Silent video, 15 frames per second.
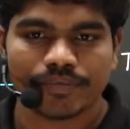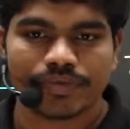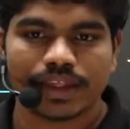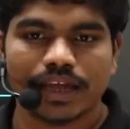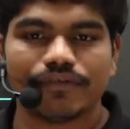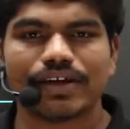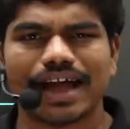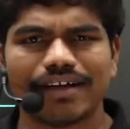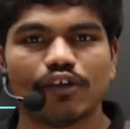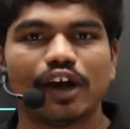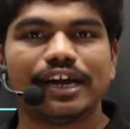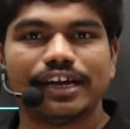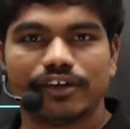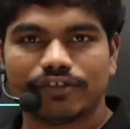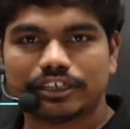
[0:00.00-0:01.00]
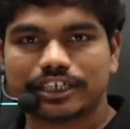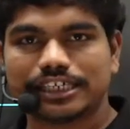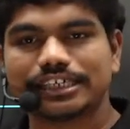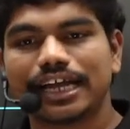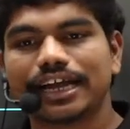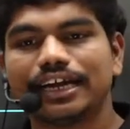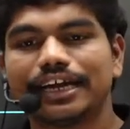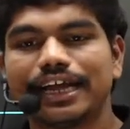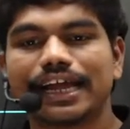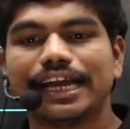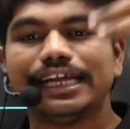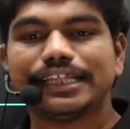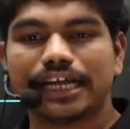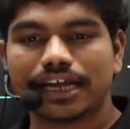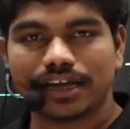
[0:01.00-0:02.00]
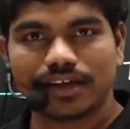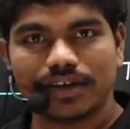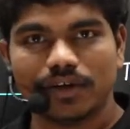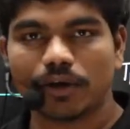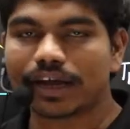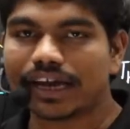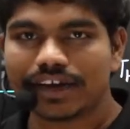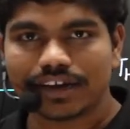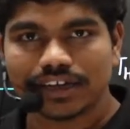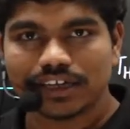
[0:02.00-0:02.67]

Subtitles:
If I have all India first rank, I can take anything, okay?